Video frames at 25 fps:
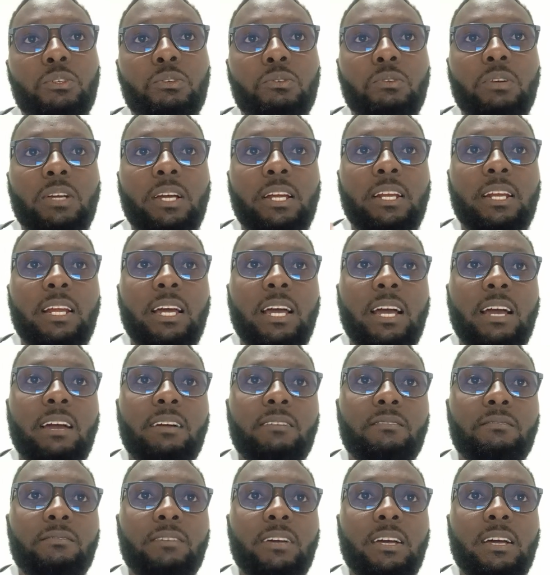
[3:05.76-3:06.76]
you can
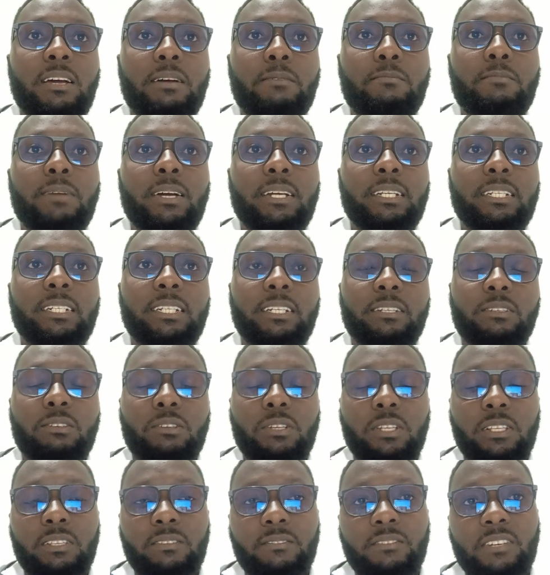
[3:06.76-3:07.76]
have
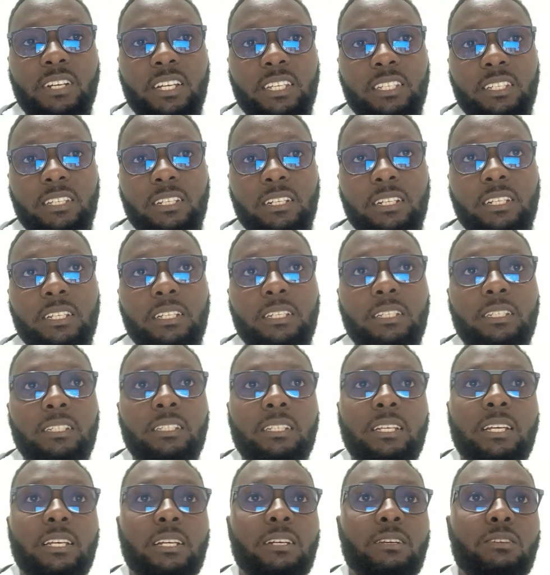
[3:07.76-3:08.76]
Bacteroides
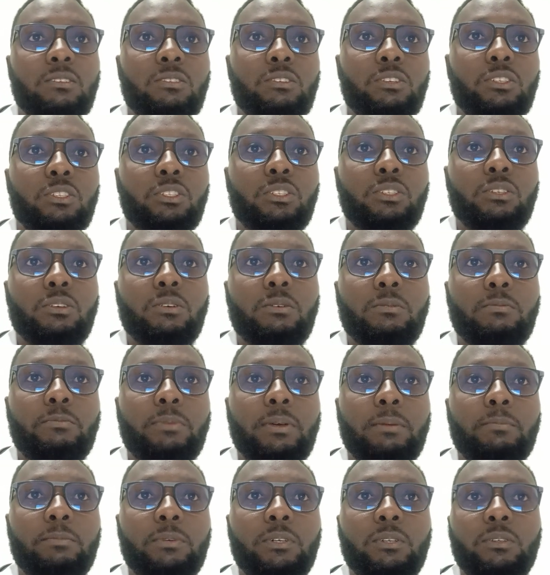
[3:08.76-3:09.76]
fragilis and also
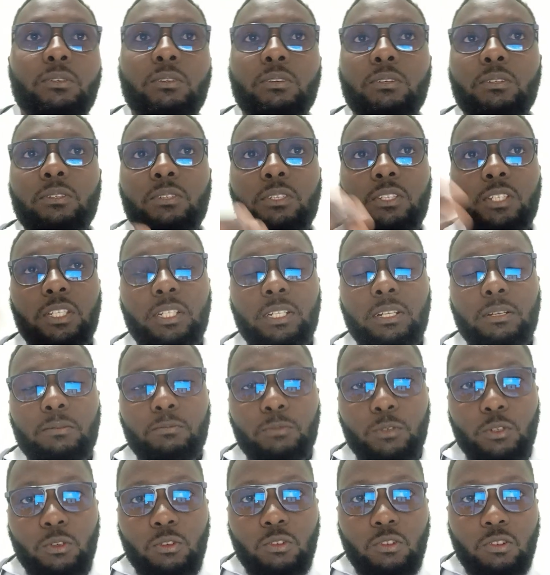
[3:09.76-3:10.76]

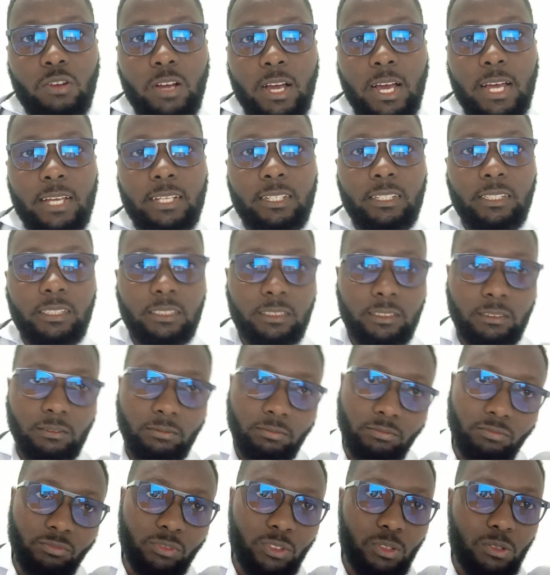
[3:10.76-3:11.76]
Streptococcus.
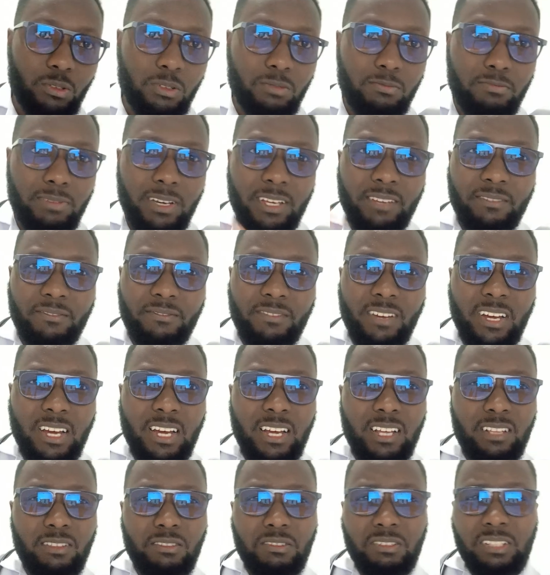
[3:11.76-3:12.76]
So by
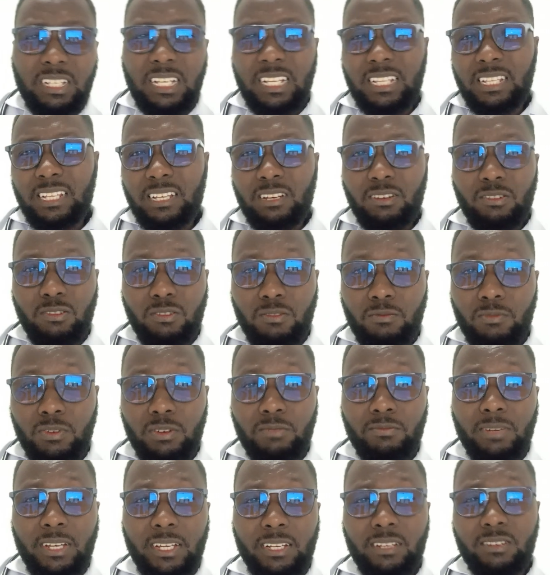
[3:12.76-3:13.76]
far, those are the
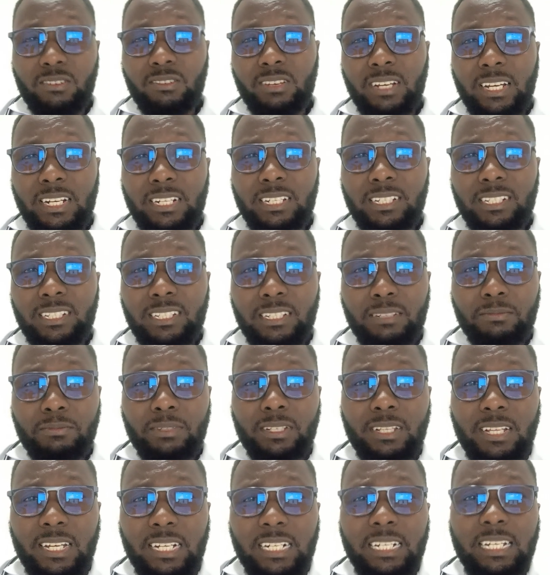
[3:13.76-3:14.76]
common
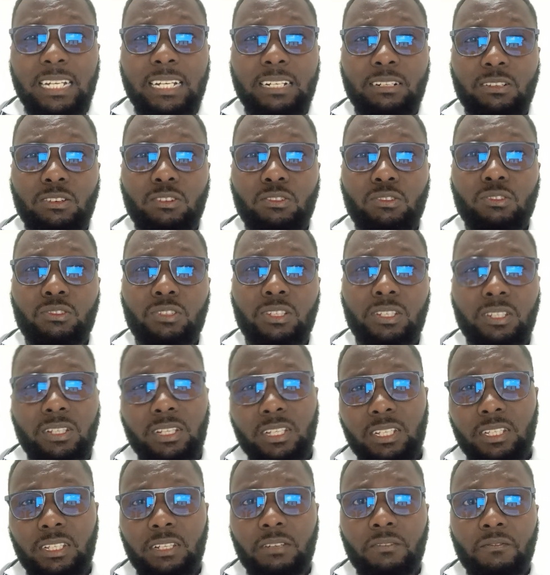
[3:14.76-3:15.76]
microorganisms that can cause
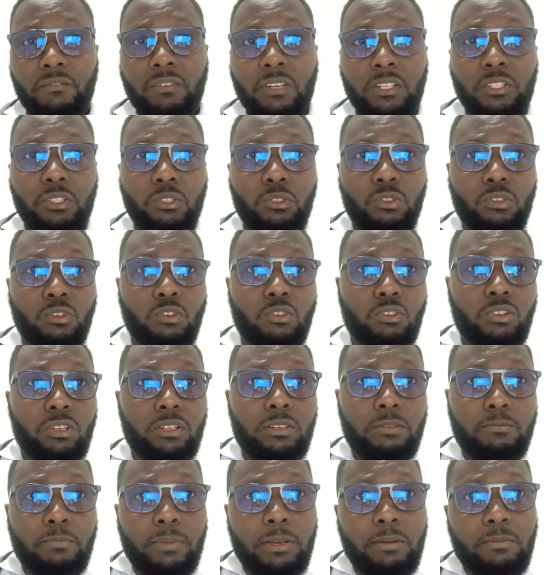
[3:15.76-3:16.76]
this infection
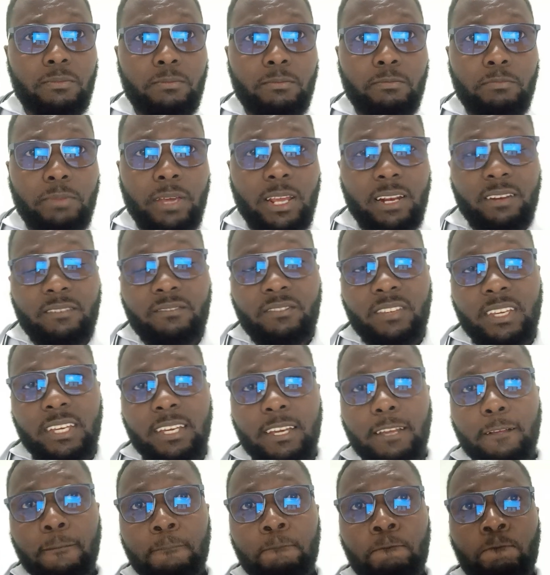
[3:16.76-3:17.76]
called
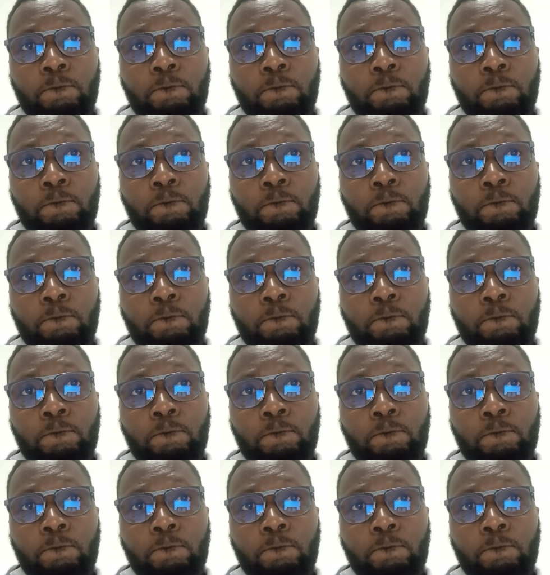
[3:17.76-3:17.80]
pelvic